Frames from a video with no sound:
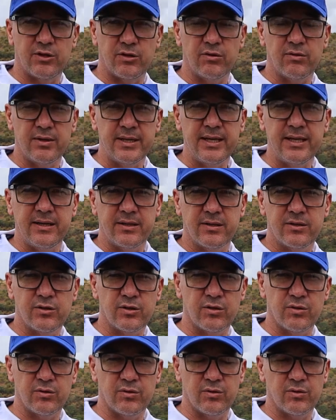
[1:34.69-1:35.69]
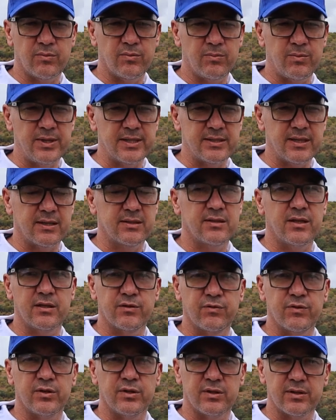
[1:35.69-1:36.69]
you need to be
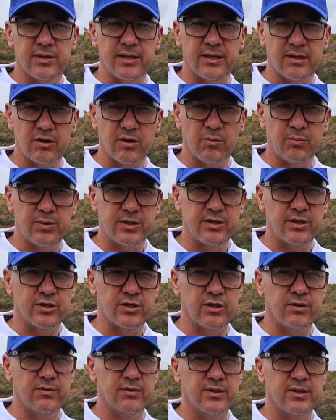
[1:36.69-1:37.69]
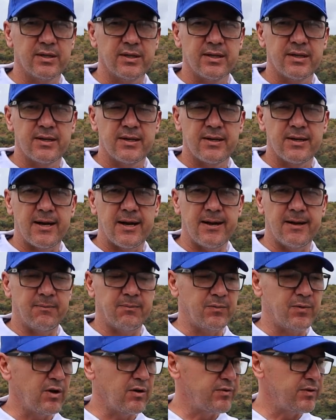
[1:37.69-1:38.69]
successful in a competition.
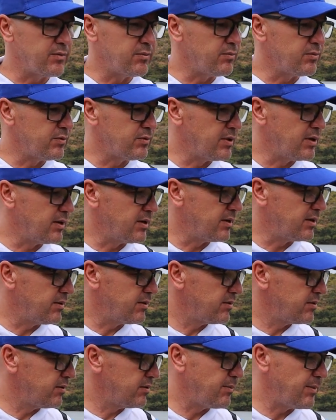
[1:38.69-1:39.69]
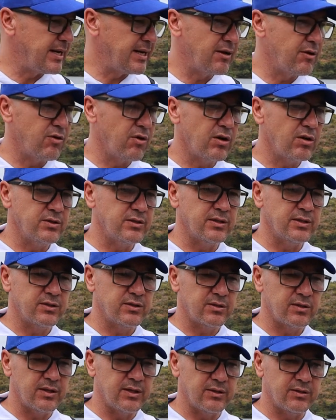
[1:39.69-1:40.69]
Often the many rods
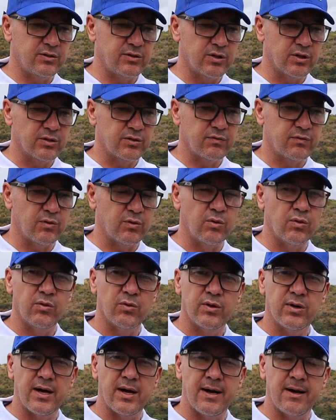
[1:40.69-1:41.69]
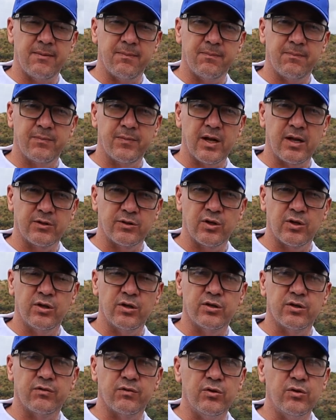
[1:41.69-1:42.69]
is just for
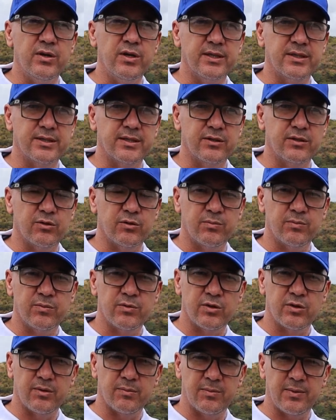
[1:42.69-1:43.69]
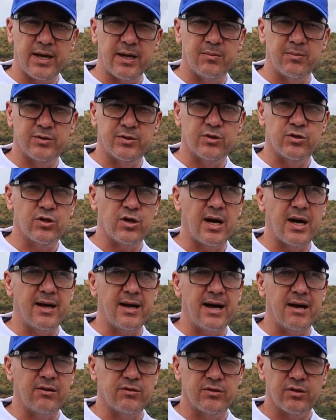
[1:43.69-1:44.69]
alternative lures and to be able to try
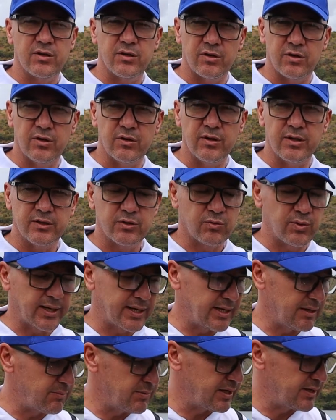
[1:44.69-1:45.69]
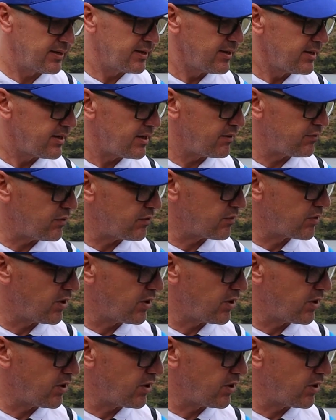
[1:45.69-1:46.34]
out lures quickly. But if you've